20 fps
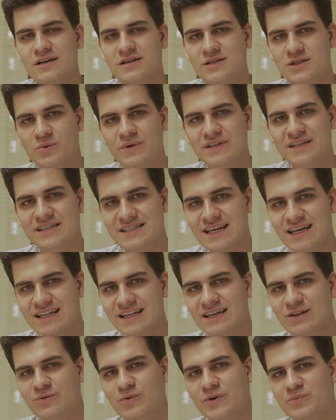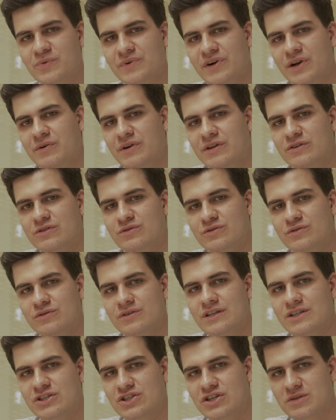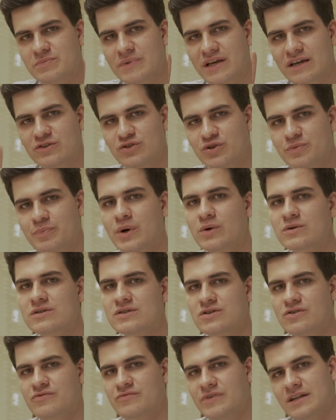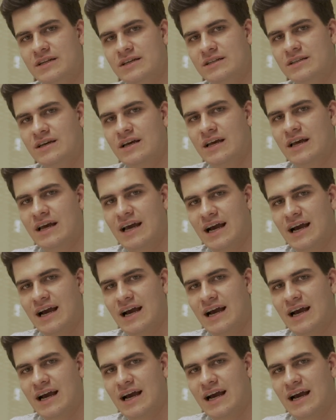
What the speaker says: So we decided that what we're going to do is just make two posts on Reddit